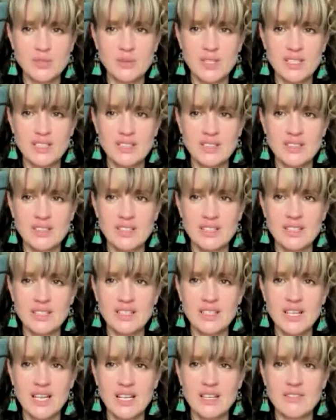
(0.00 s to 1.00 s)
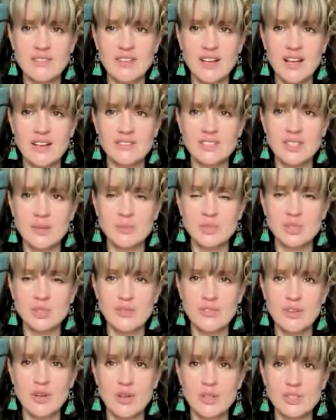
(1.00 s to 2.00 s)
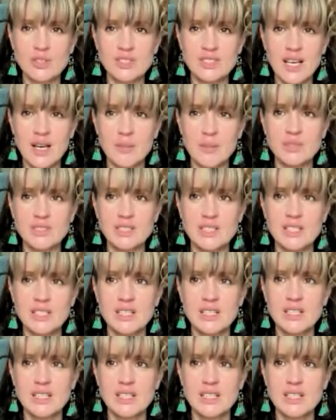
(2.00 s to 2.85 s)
So, when you kind of have some sort of concept,